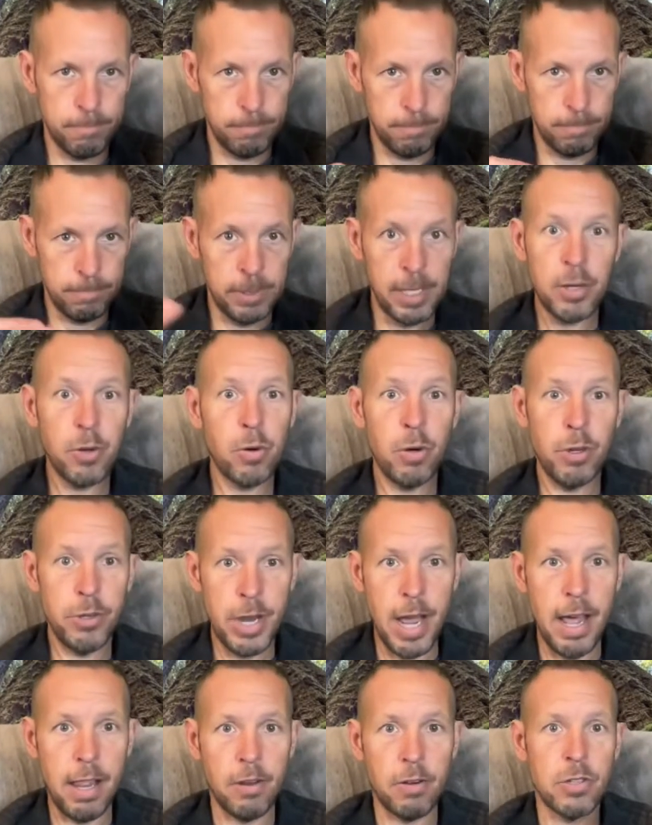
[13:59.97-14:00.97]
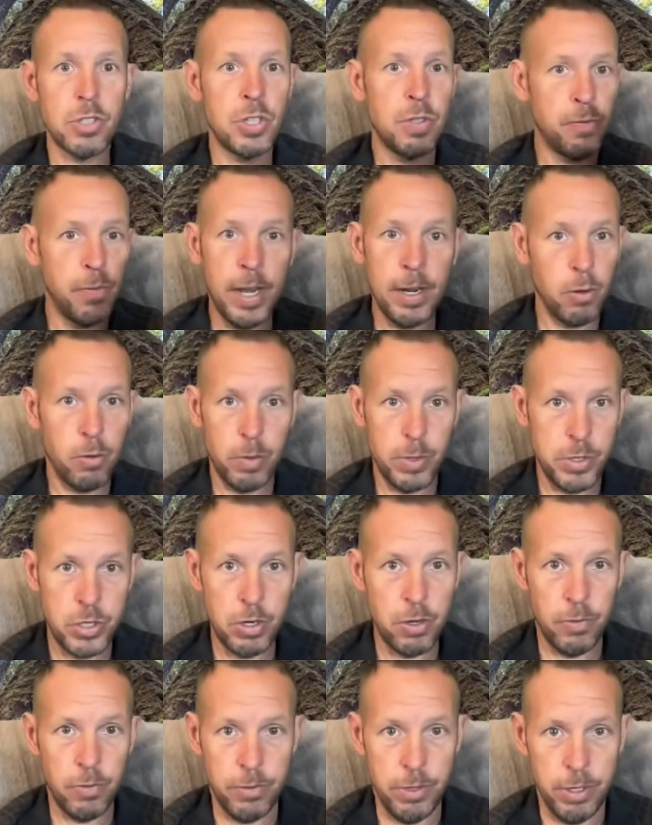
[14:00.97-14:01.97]
literal dollars, Federal
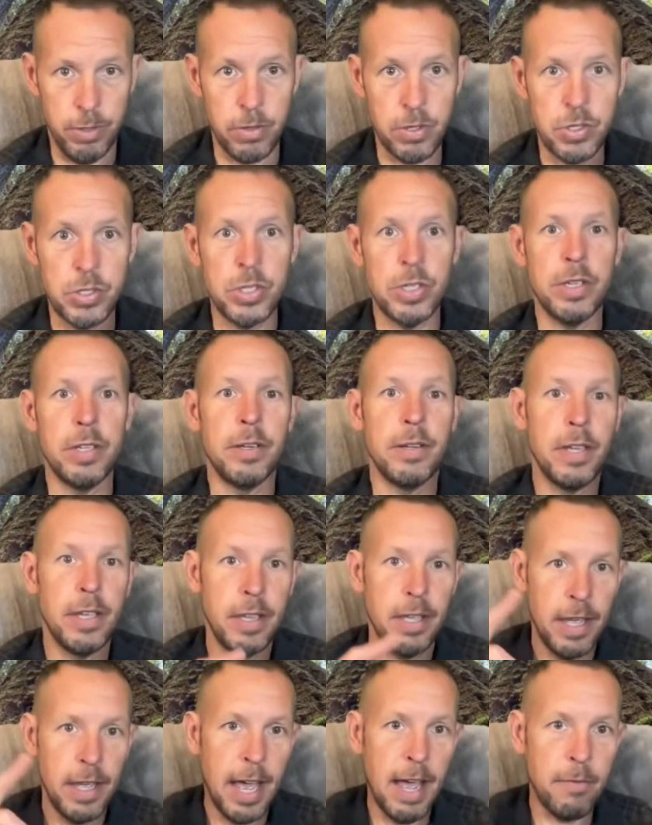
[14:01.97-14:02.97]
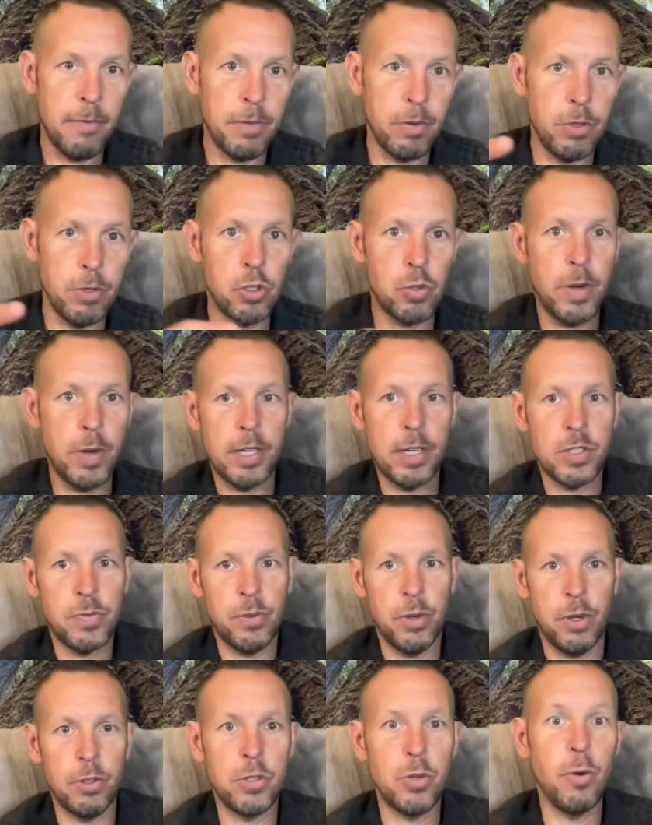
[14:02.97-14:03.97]
Reserve notes, and have those
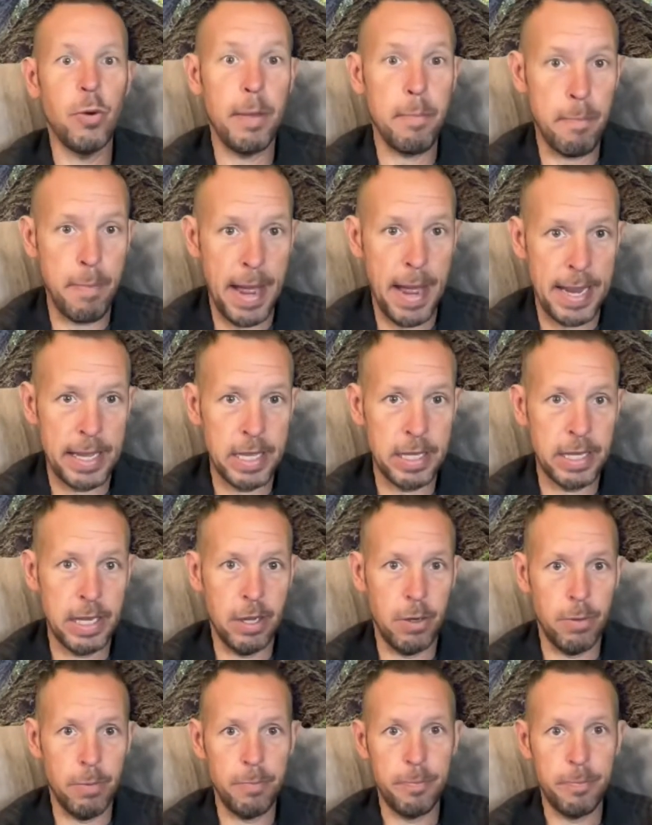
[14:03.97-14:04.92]
transferred to a bank account.